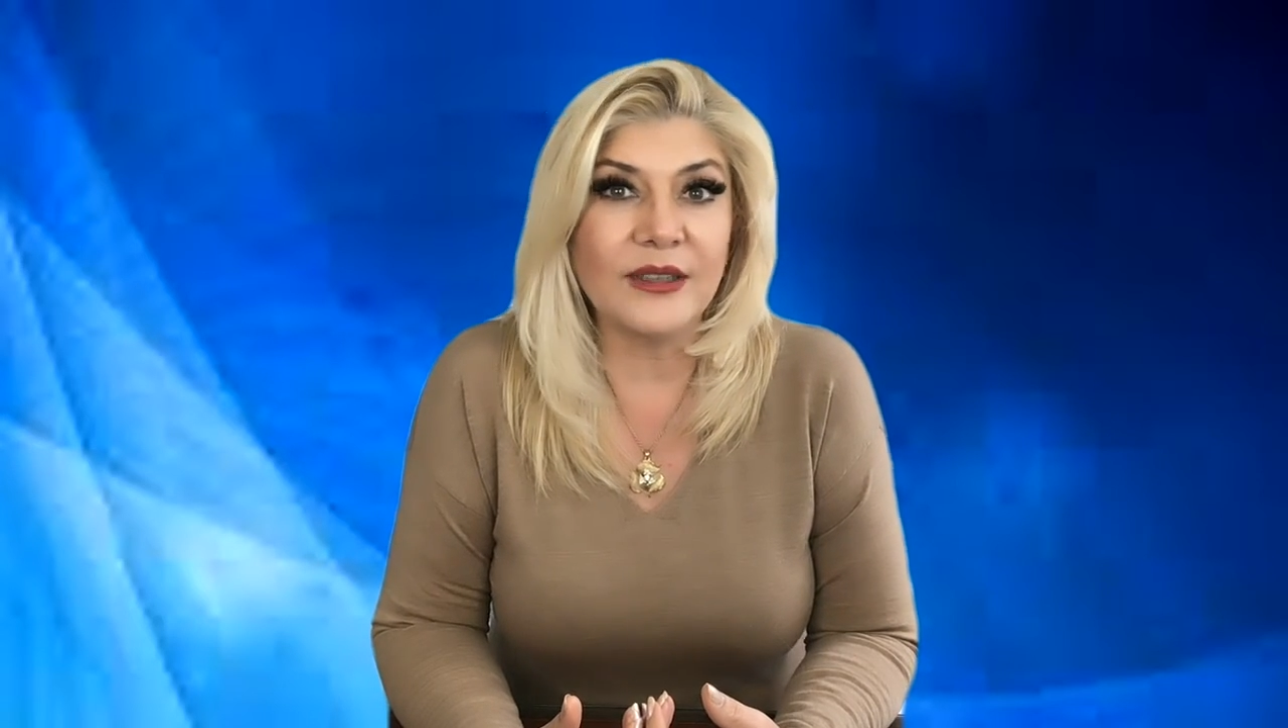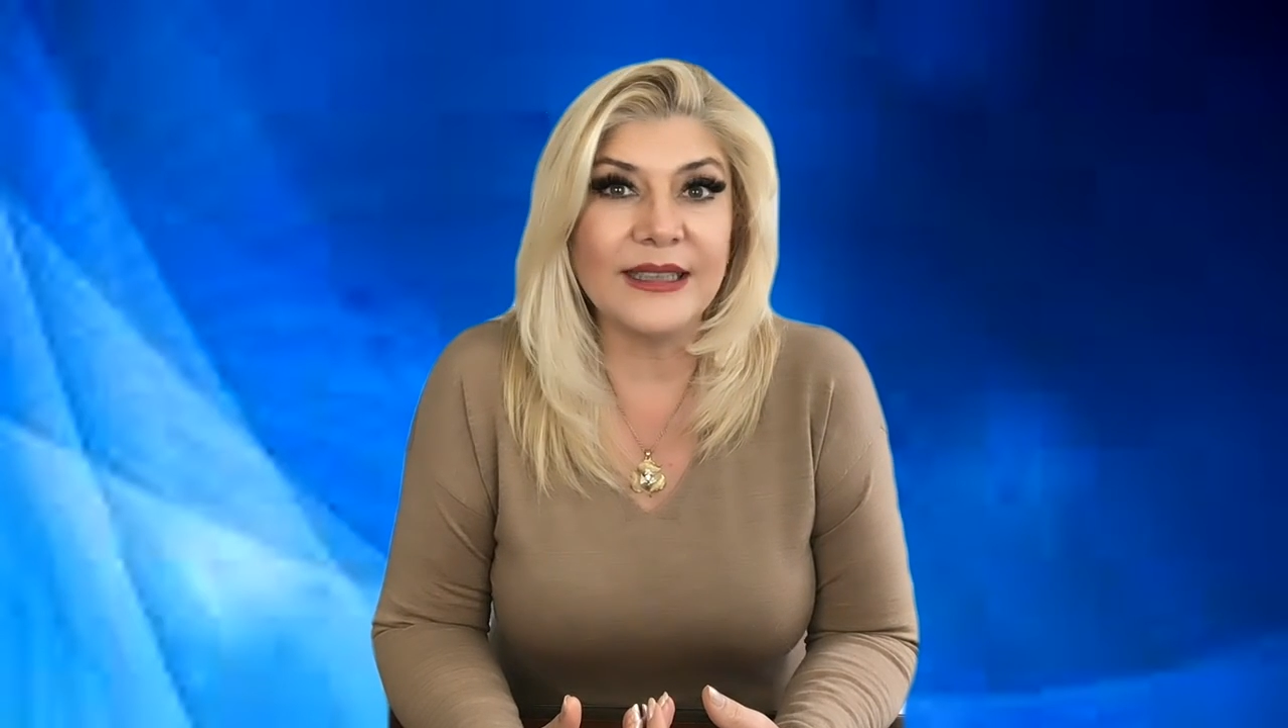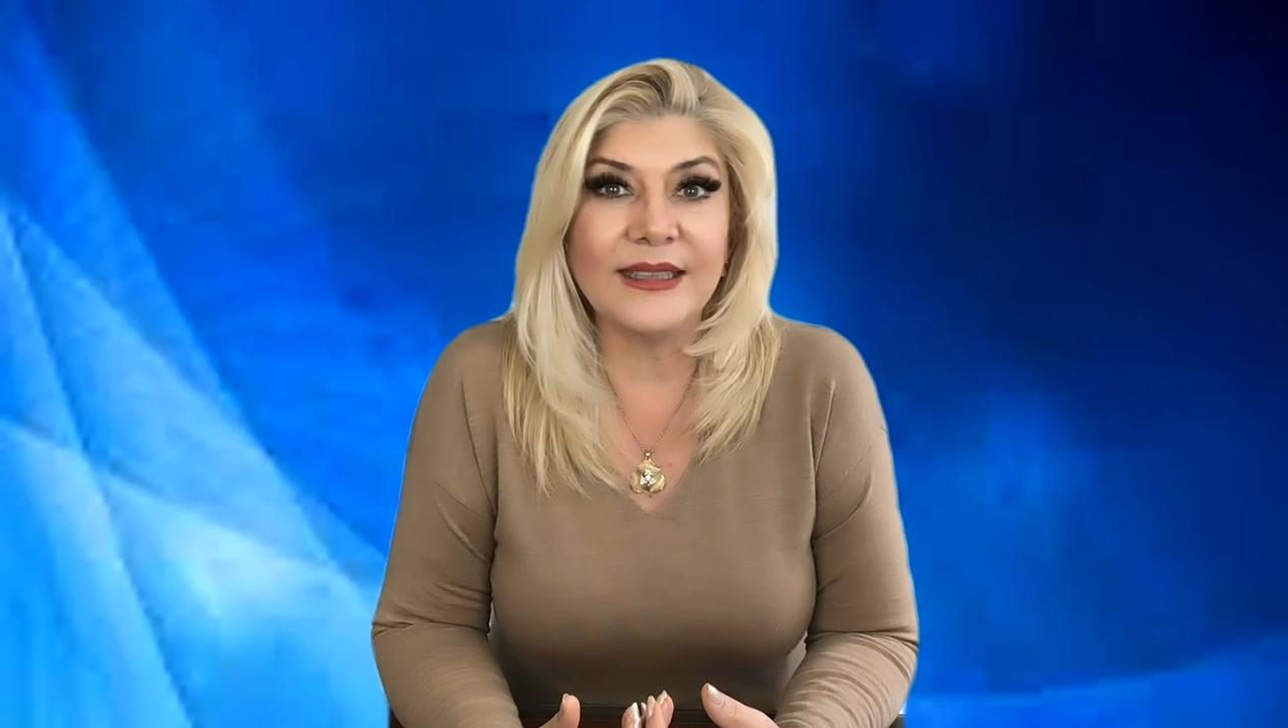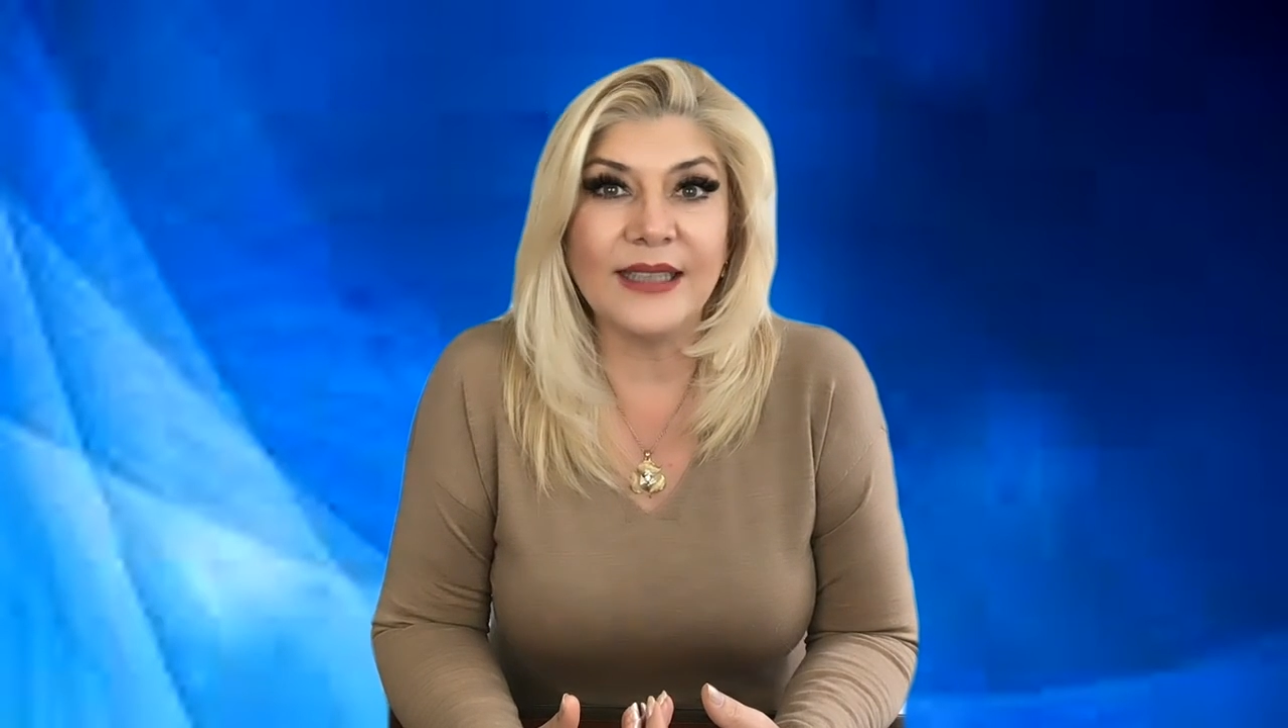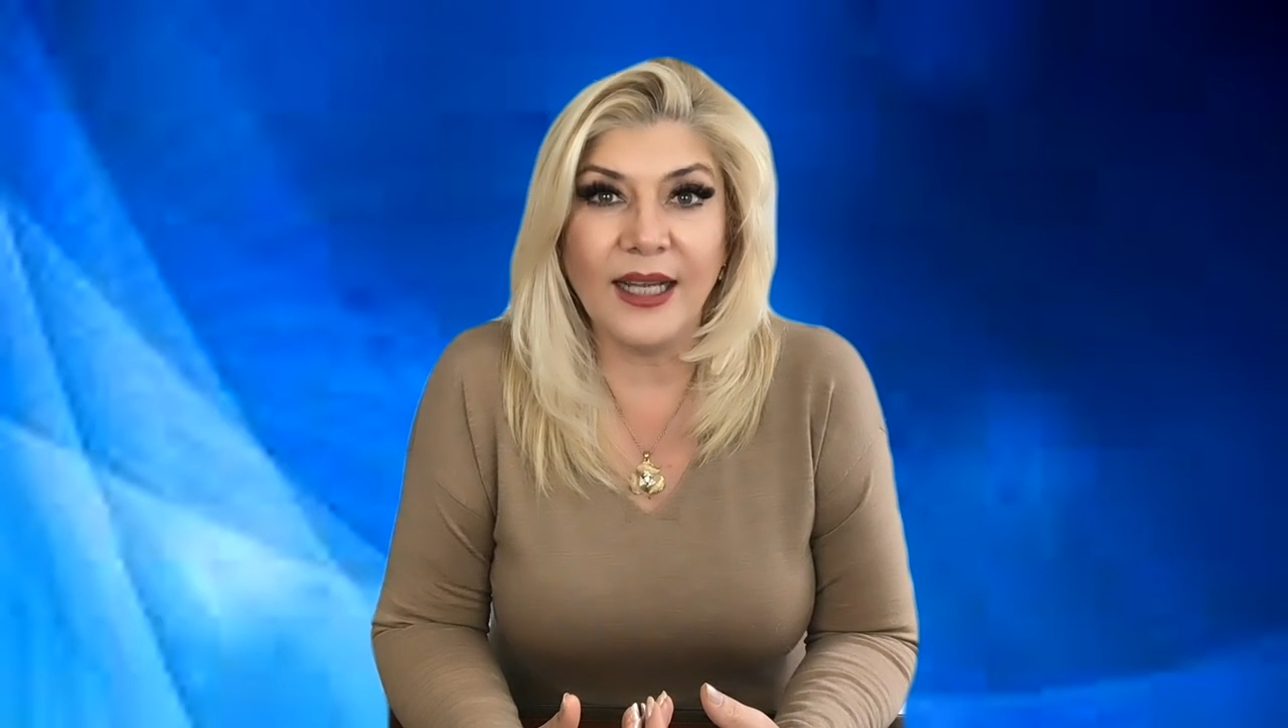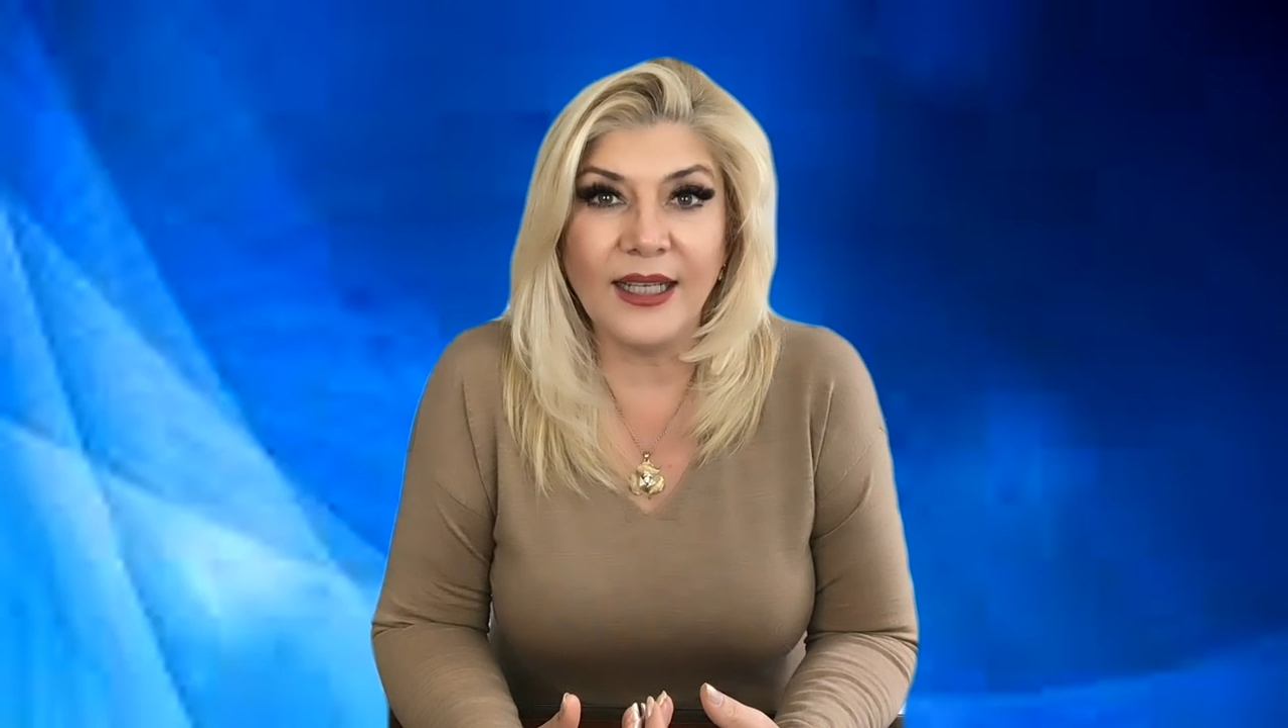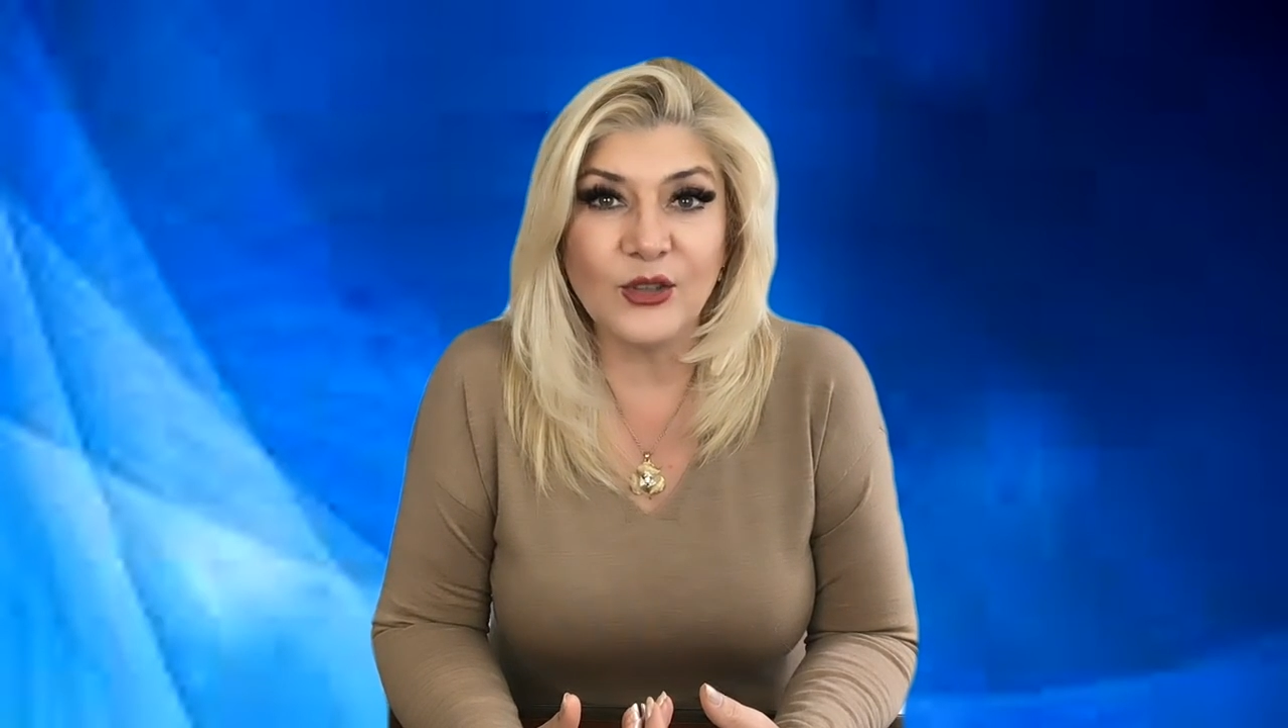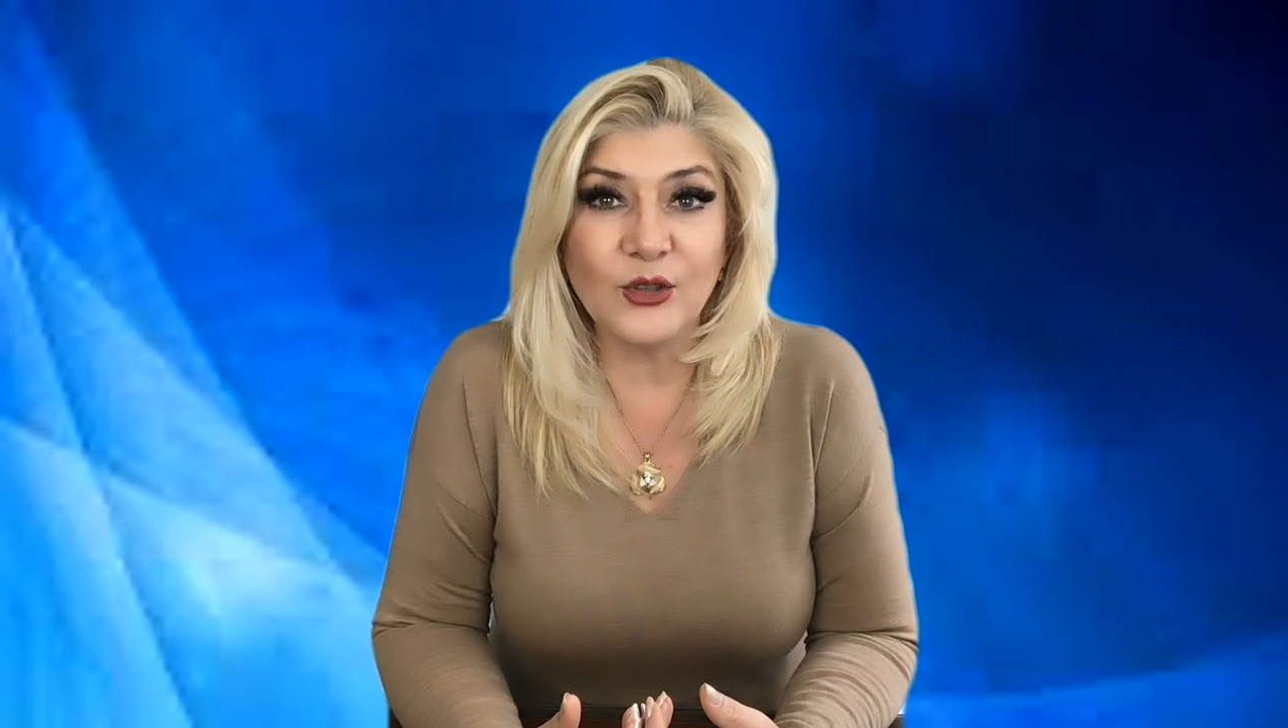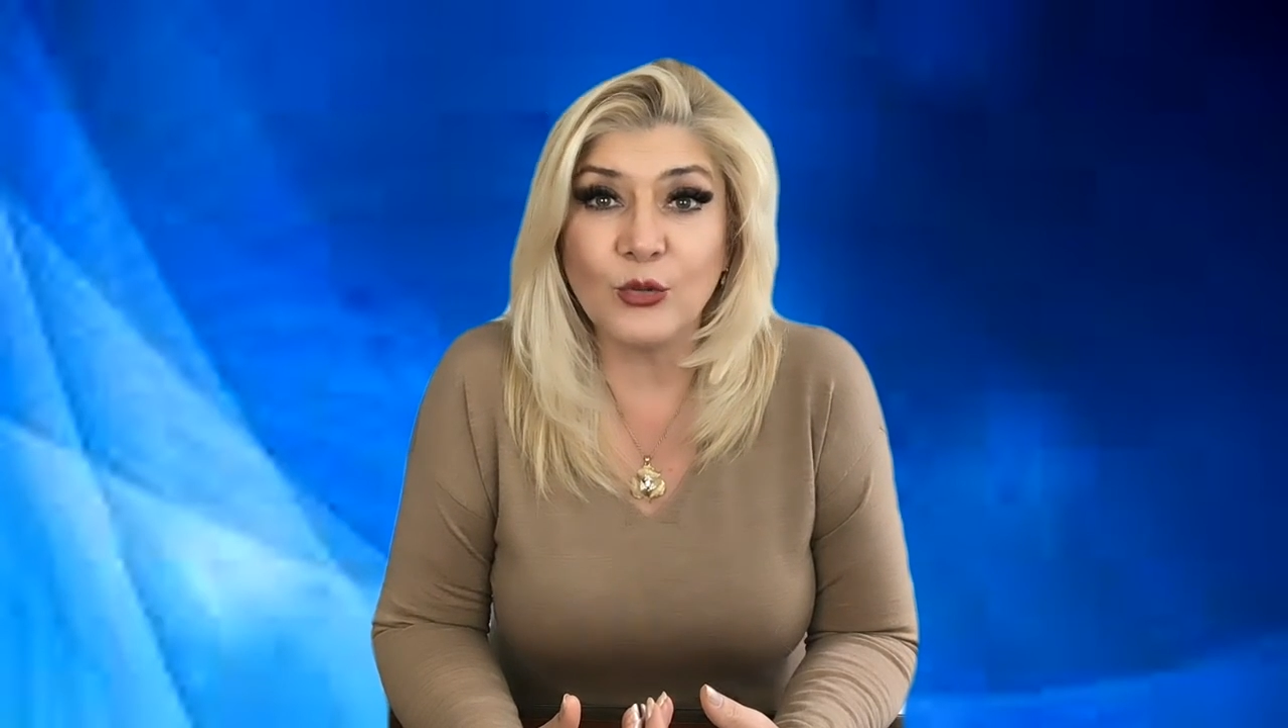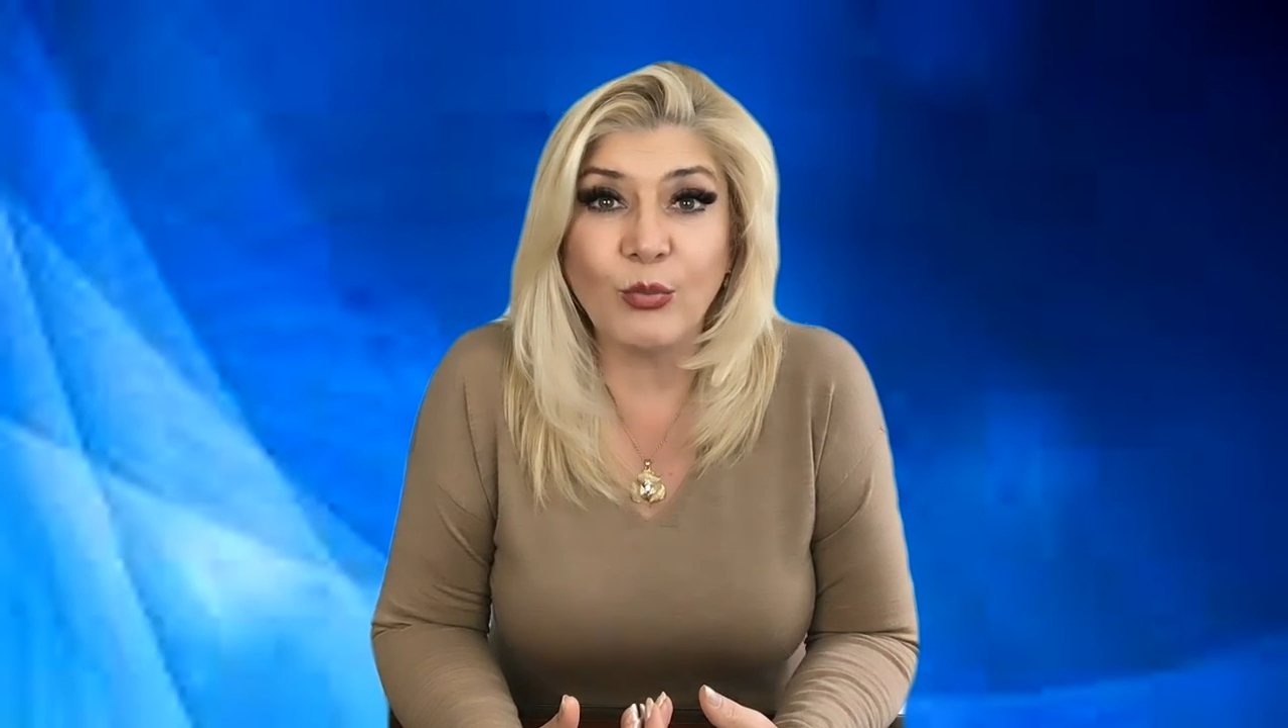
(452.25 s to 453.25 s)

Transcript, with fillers: designed to